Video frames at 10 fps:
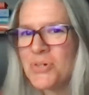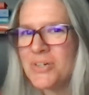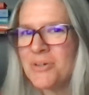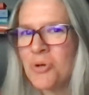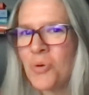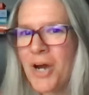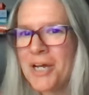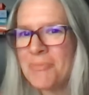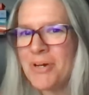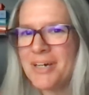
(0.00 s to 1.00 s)
been
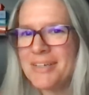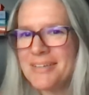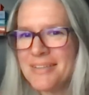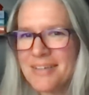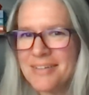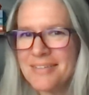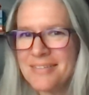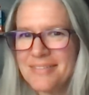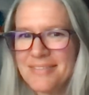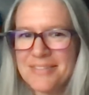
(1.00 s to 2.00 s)
quiet about it, and
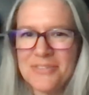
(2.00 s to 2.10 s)
then